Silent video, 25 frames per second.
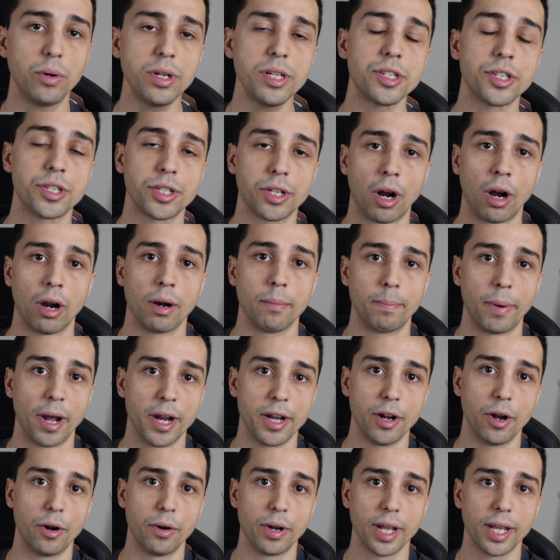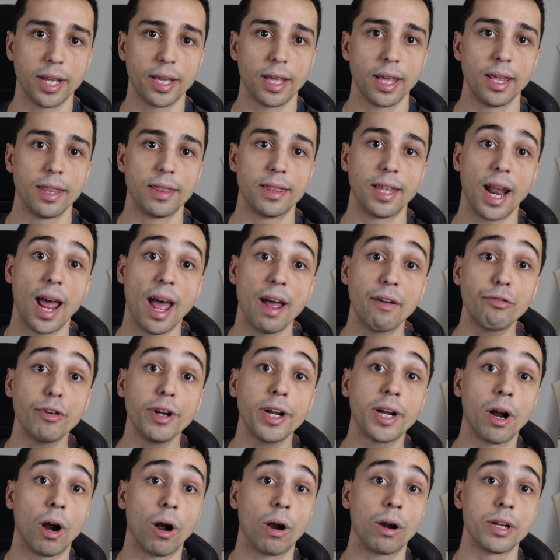want to start by noting that
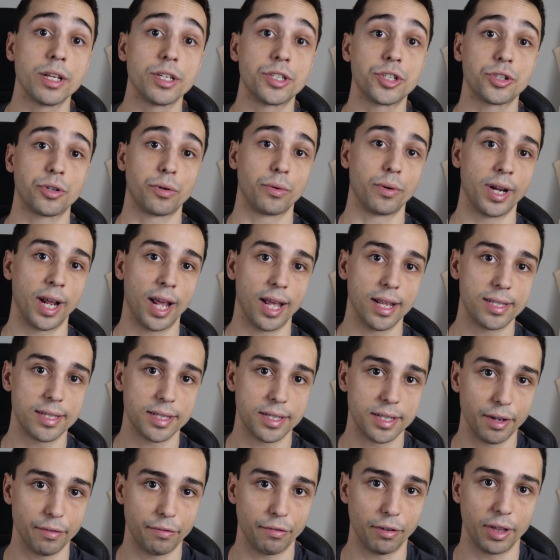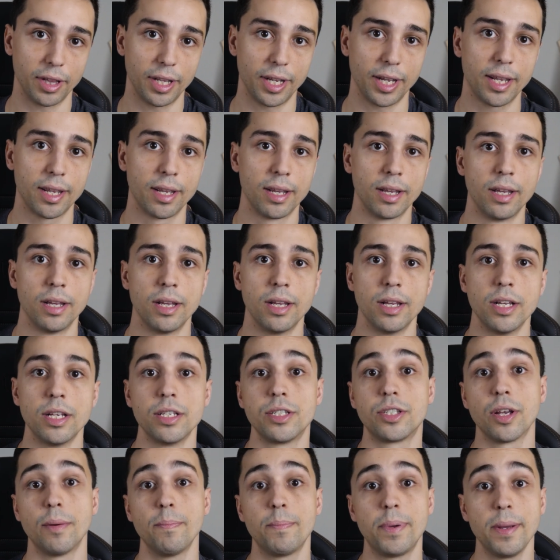every cardist creates differently.
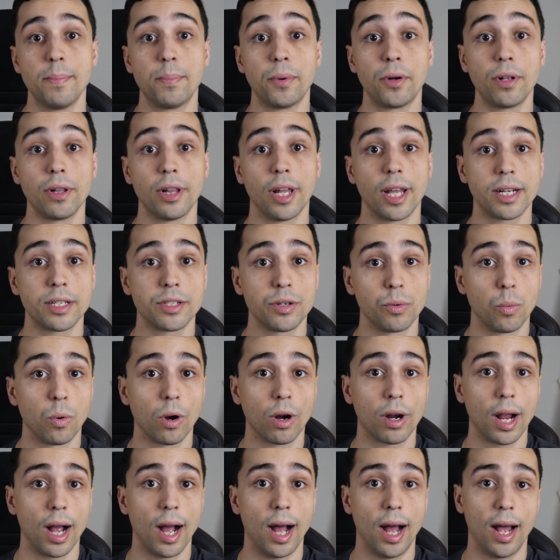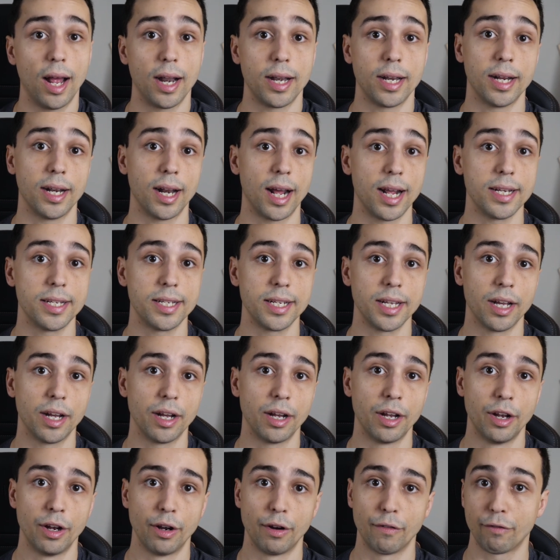Some people like to work on an
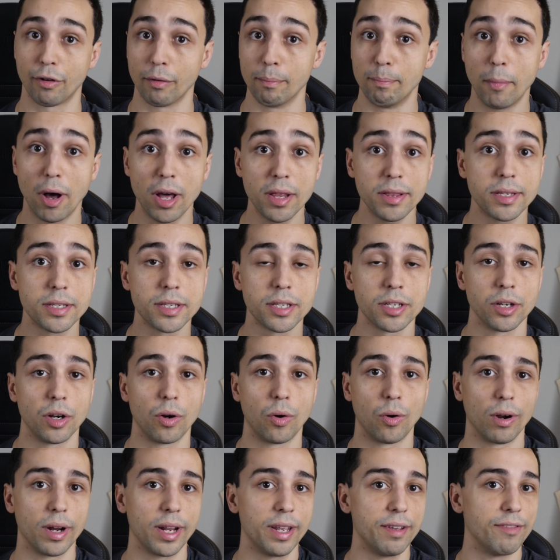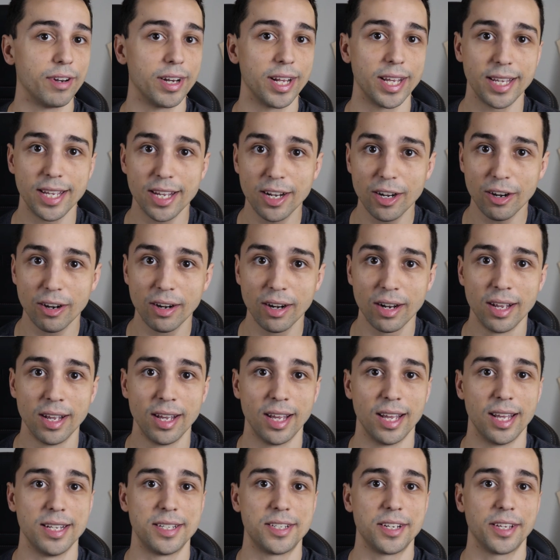idea for months or even a year
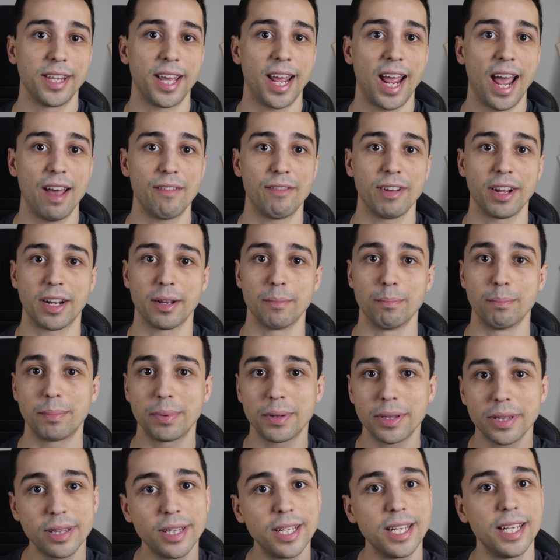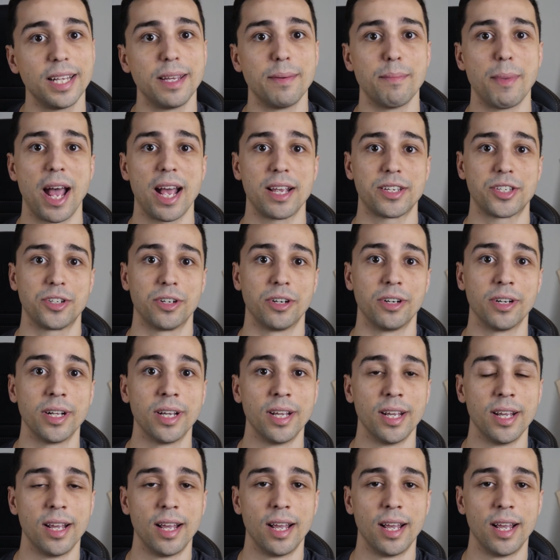until they have it completely mastered,